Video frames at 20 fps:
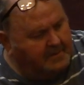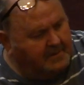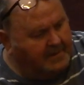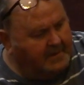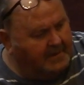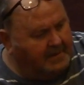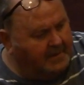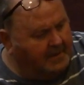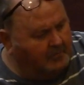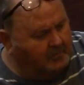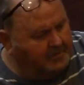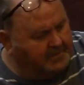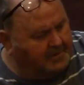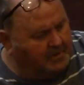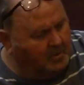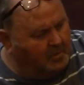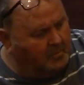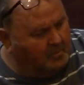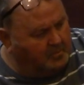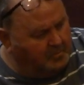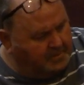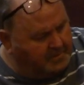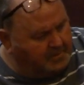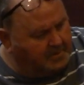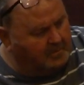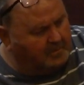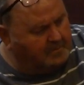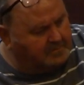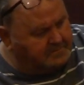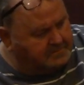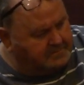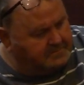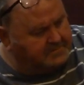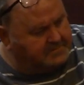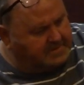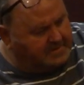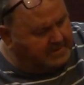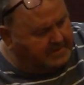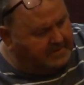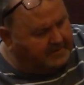uh, we're going we're going
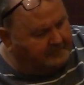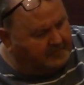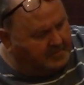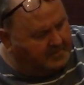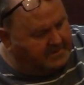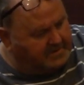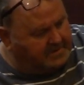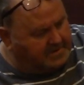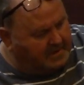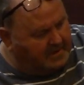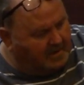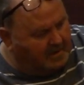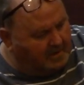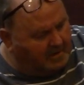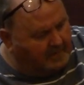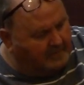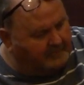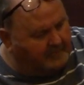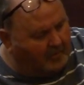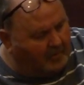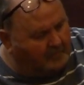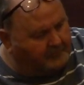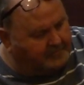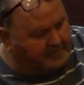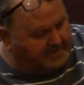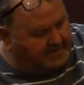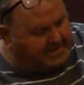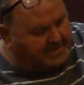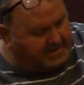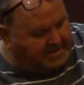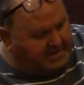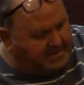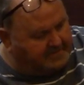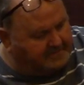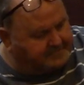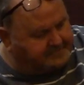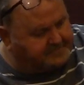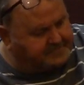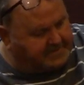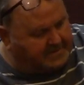give them a, a love offering, a
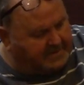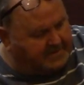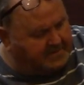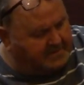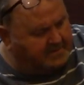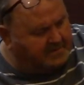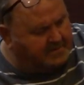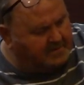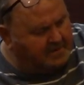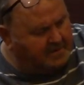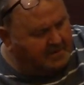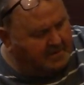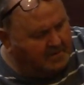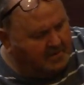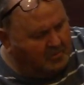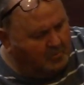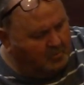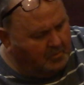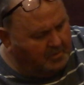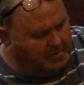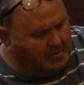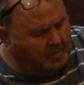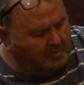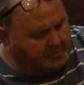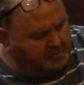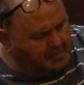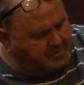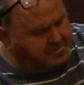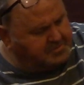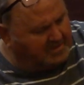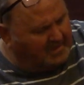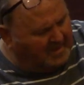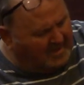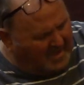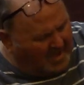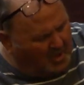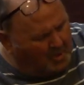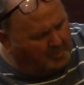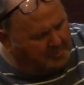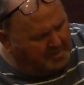gift, and we're going to do. I
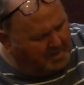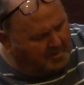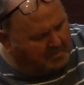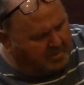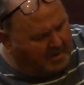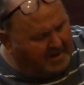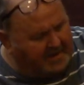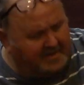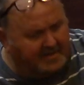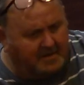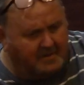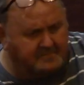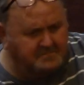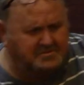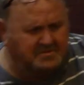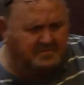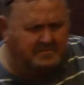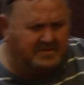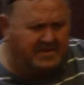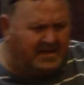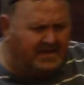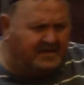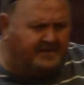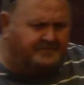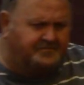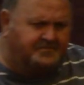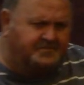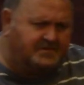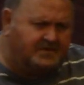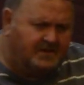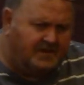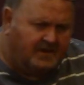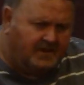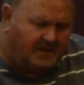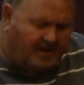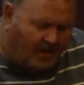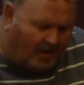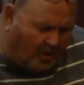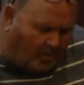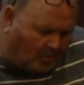hope you're bringing them some gifts.
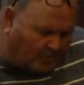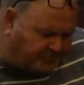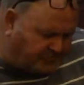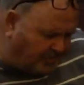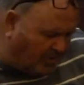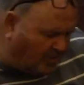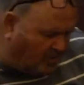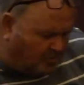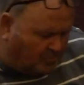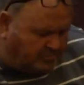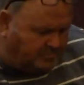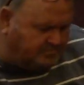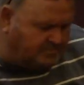Also,